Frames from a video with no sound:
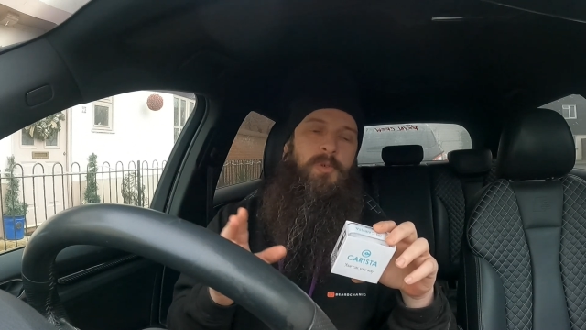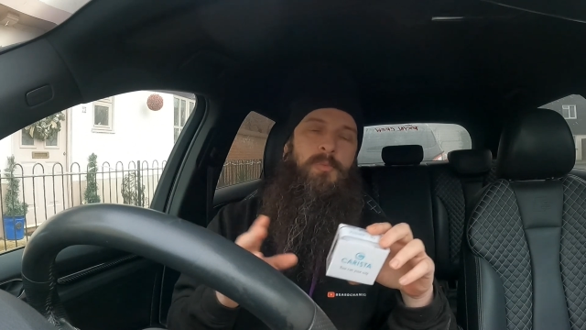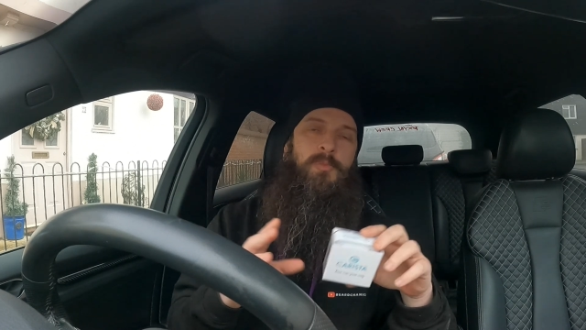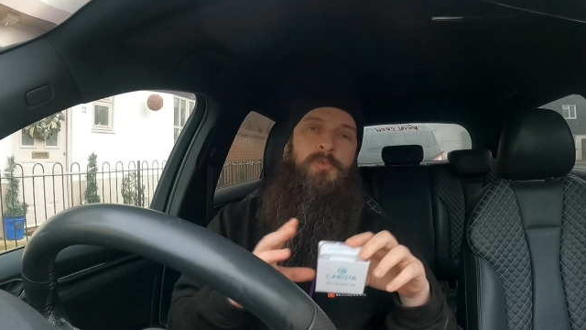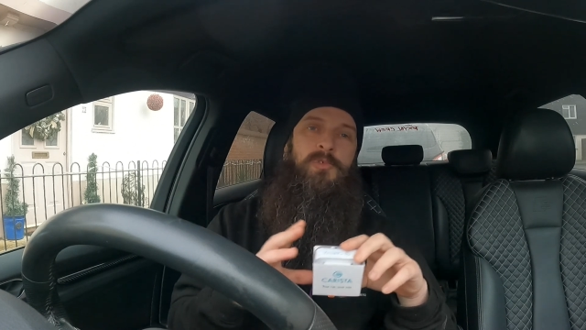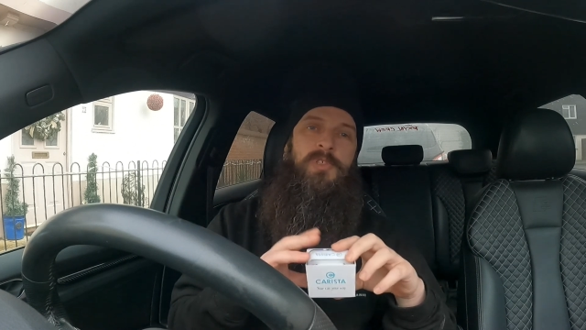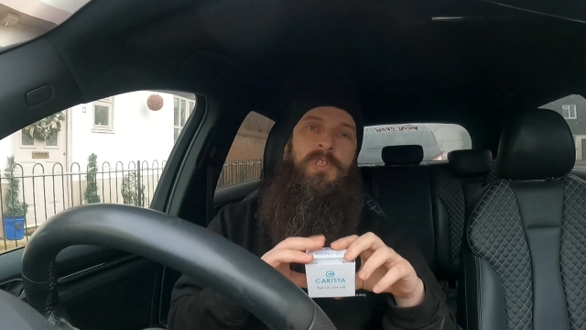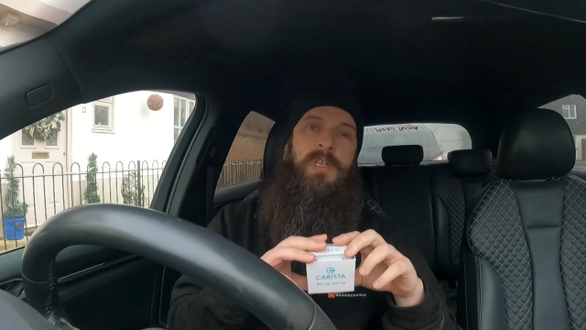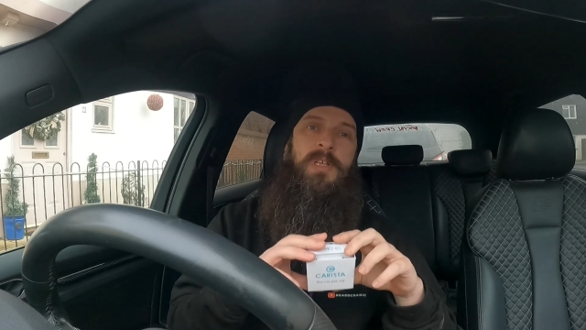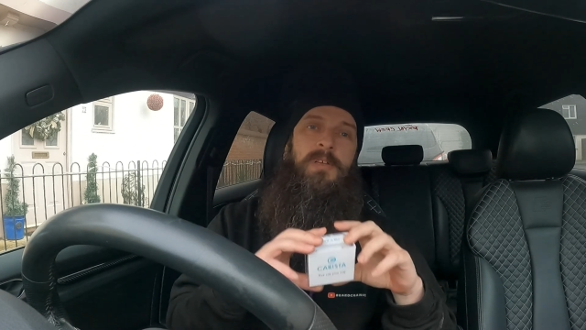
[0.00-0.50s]

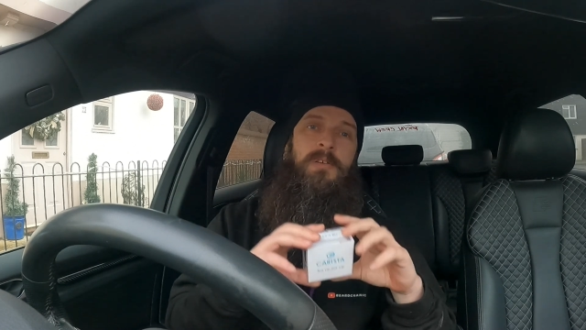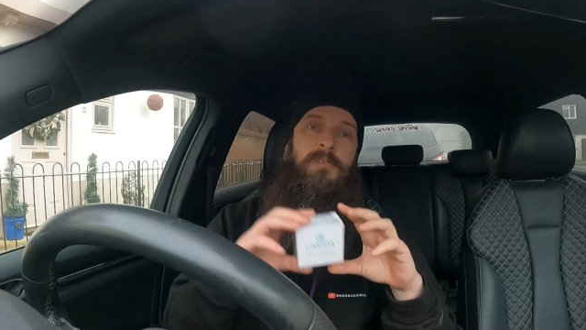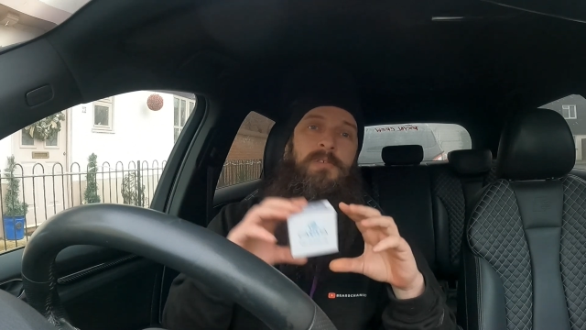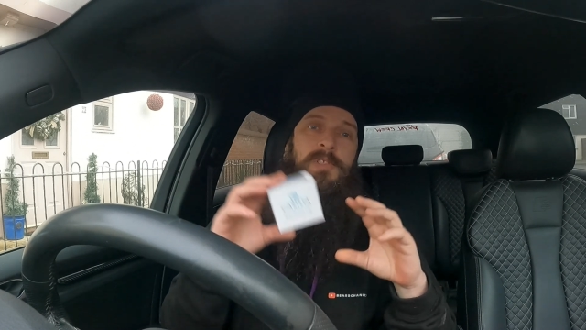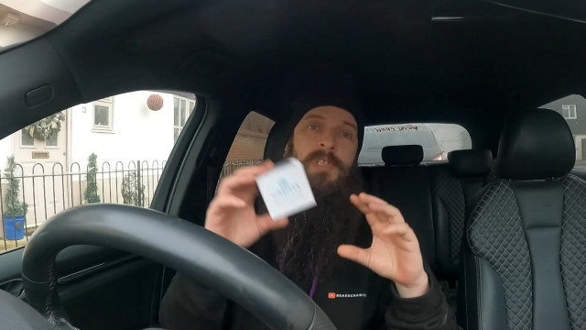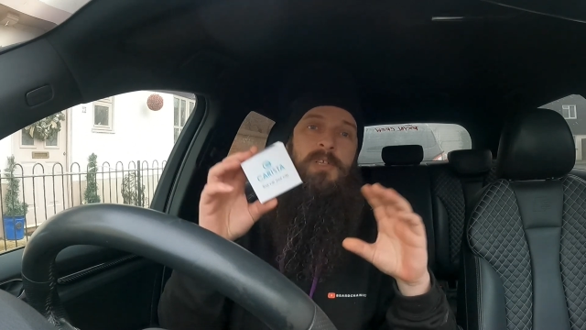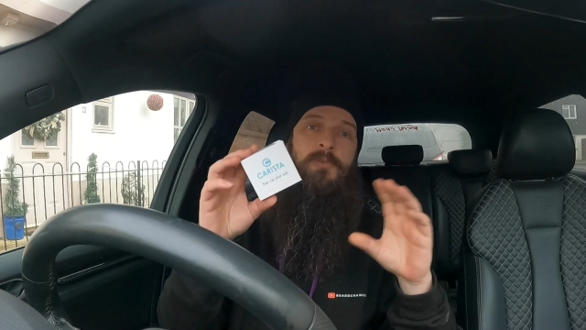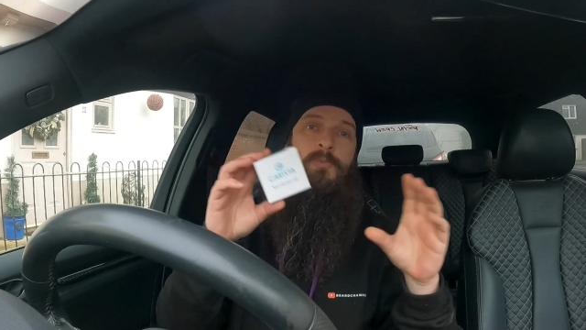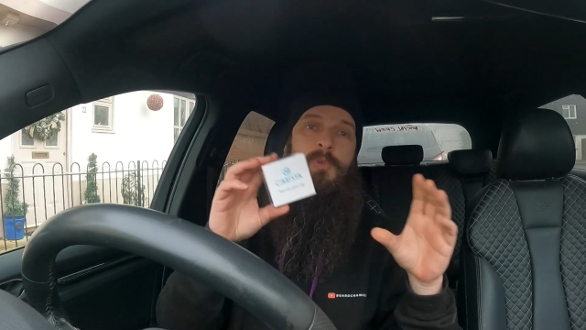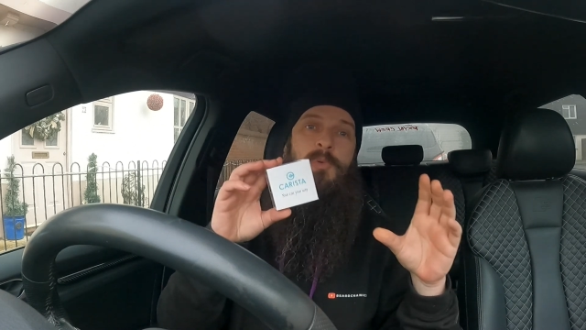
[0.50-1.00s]
obviously and
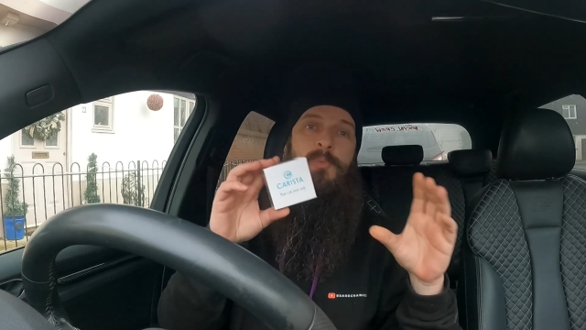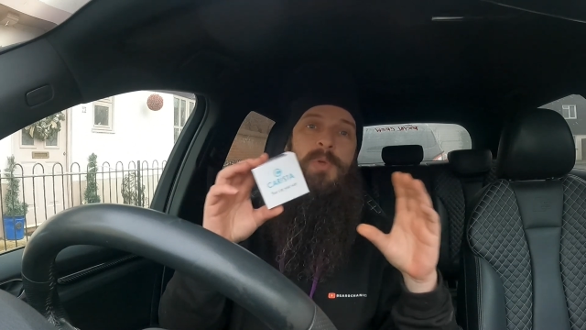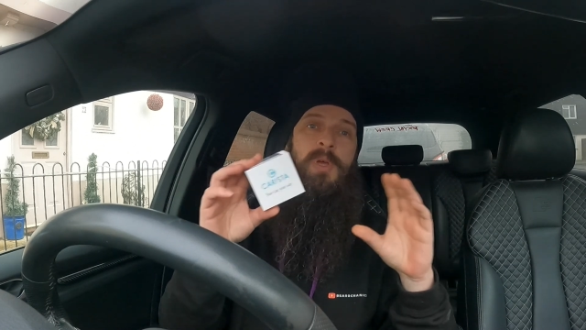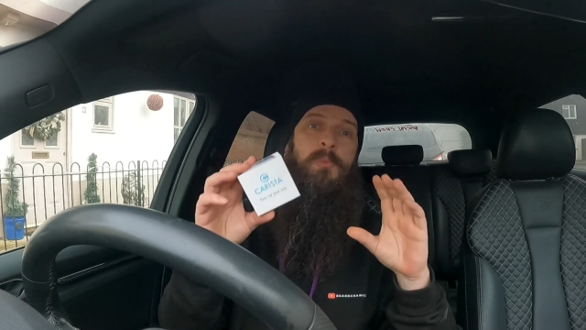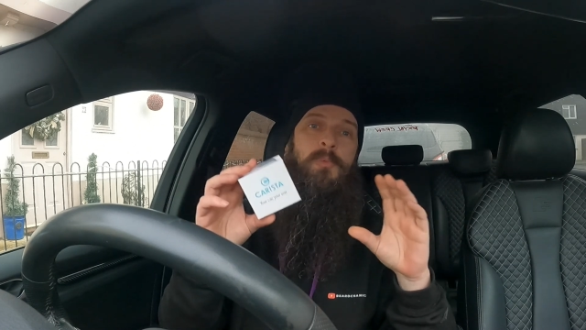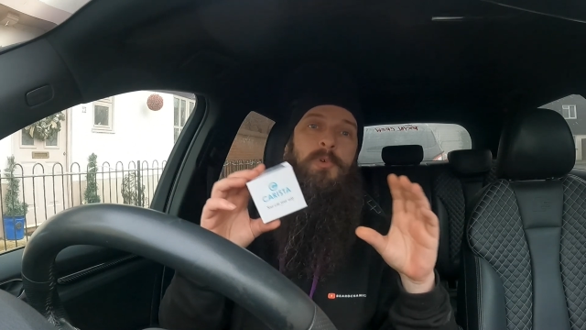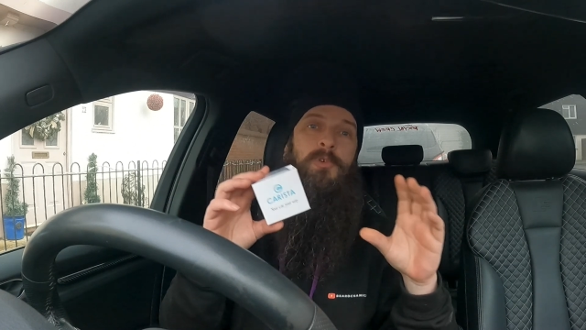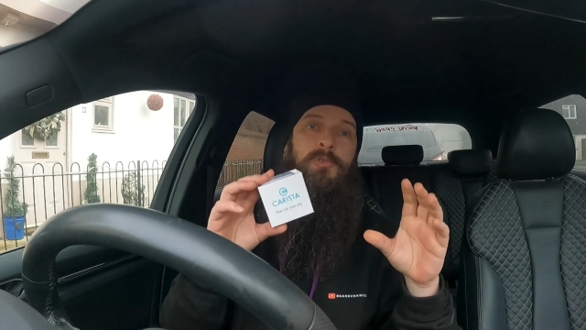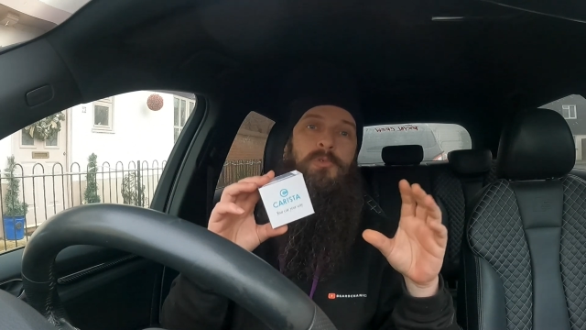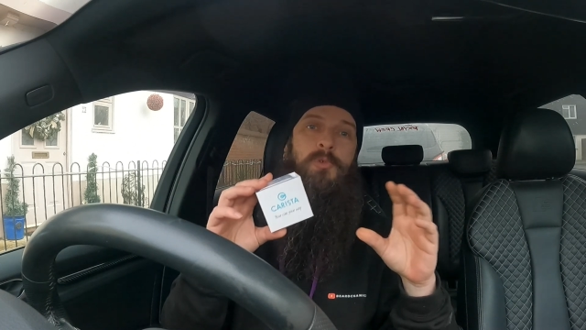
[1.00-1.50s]
then we'll be
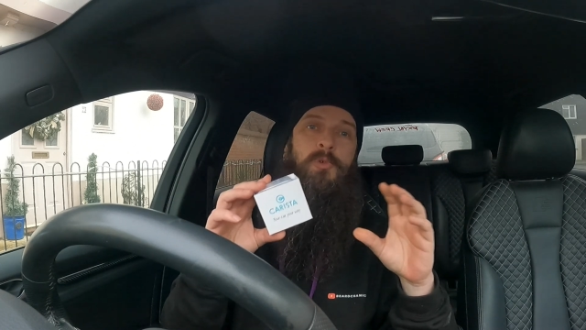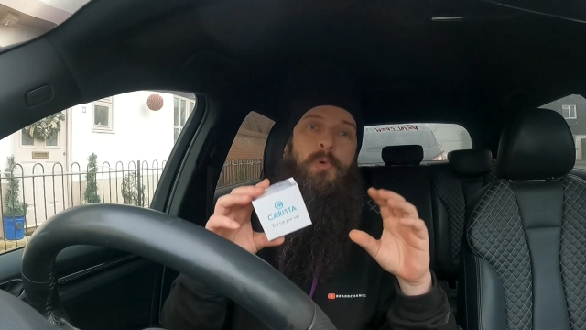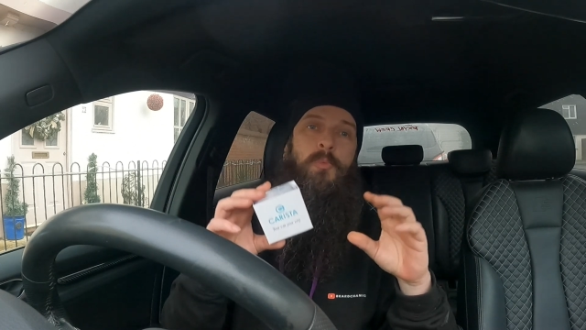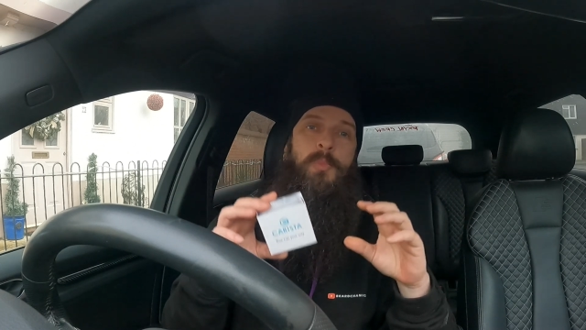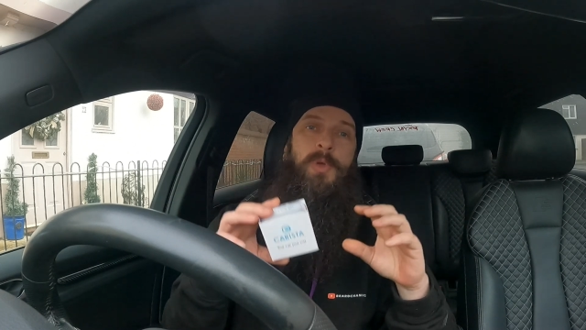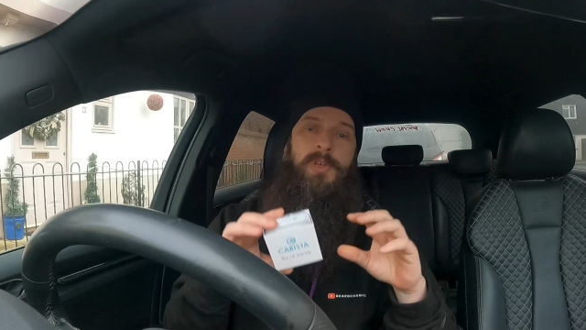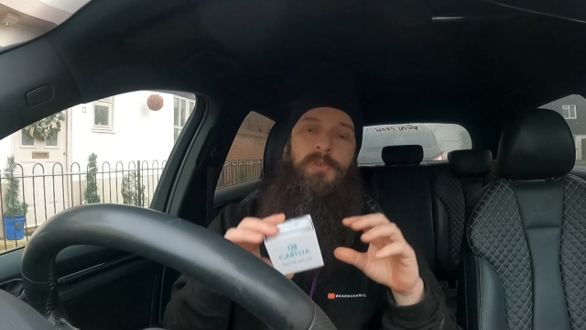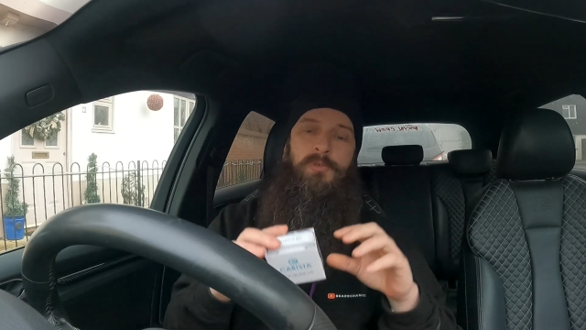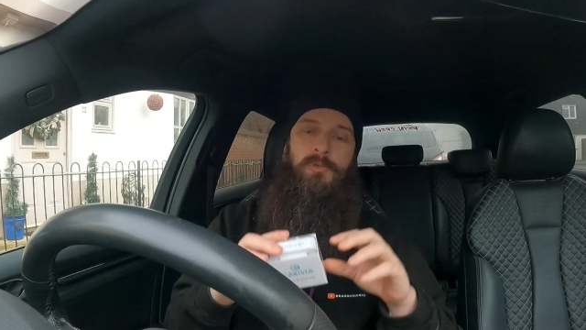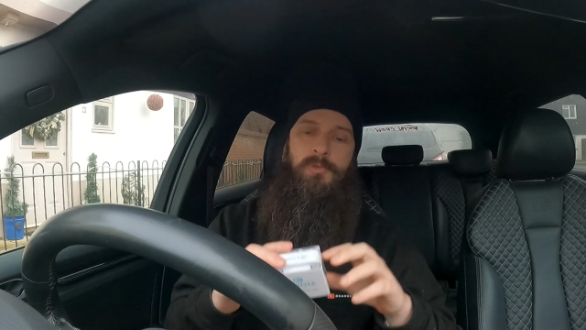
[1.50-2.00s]
able to
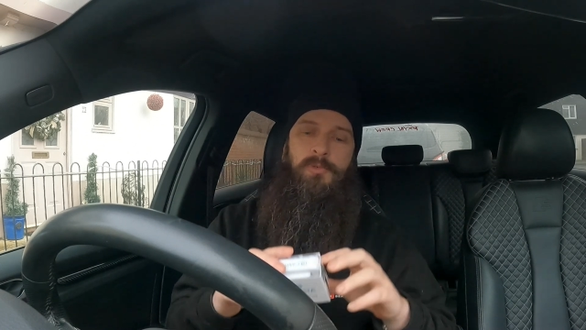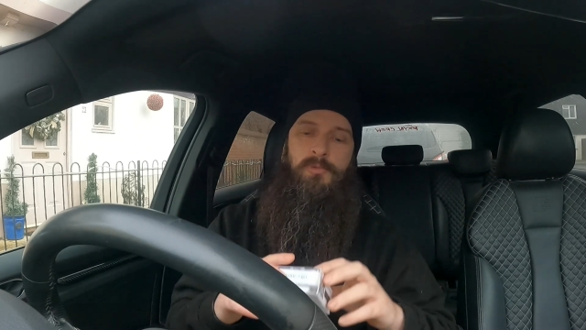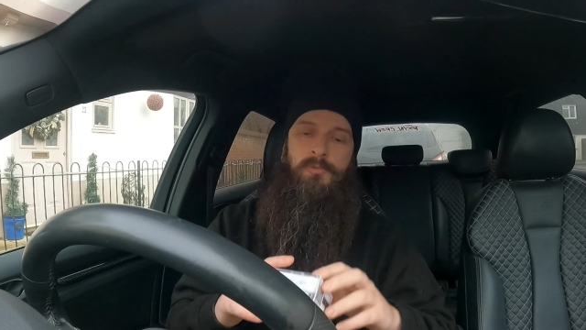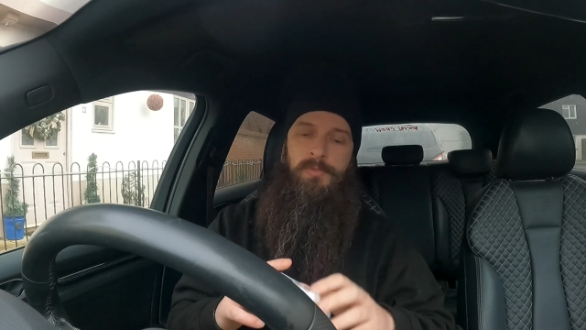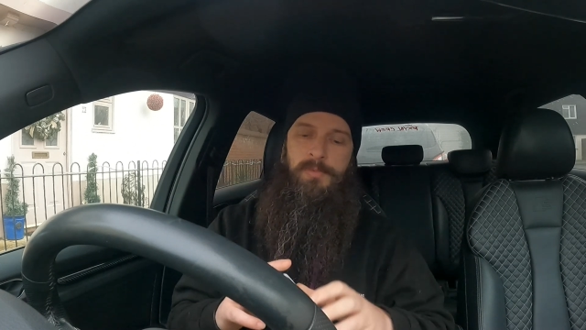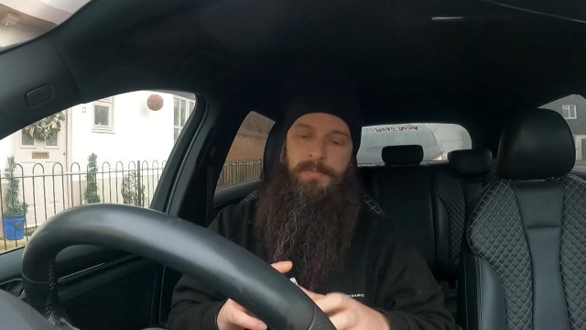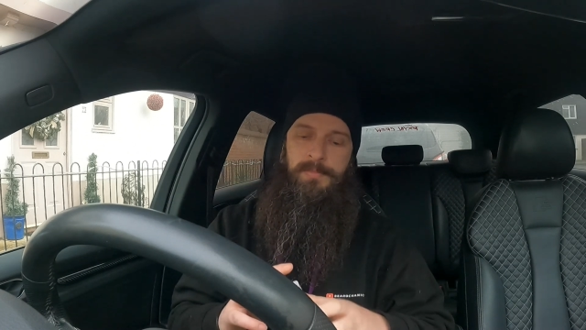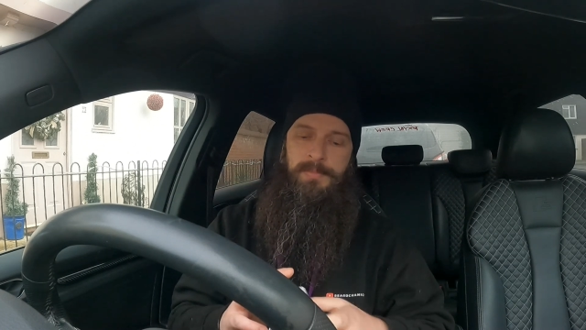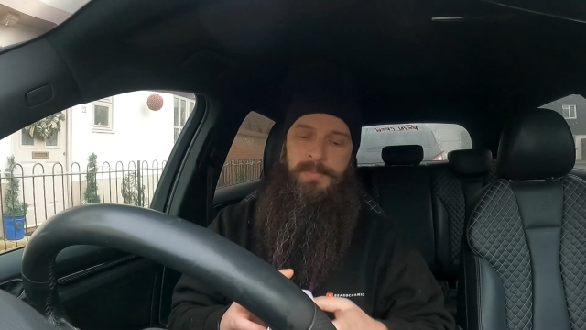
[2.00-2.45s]
compare the two.